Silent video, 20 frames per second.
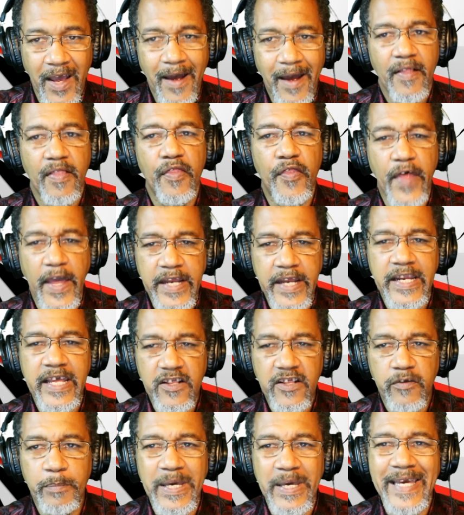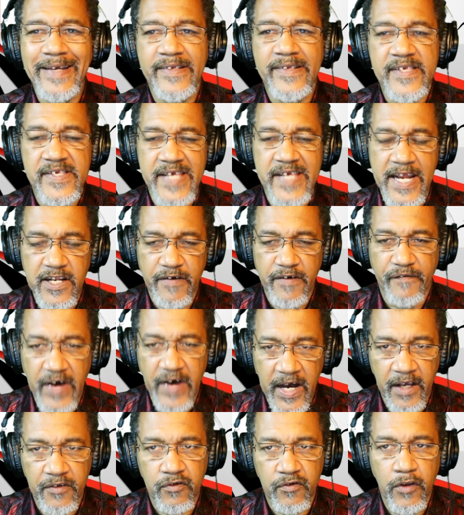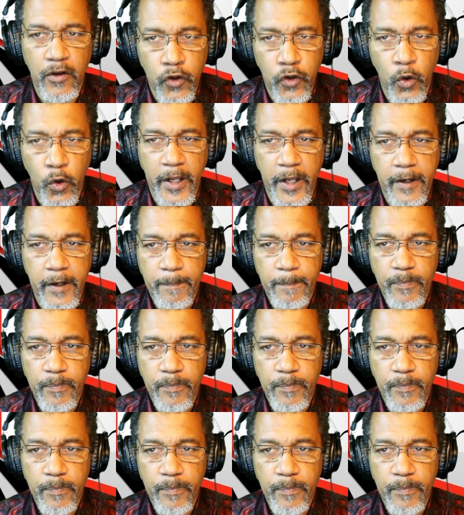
they need to be incentivized to do it.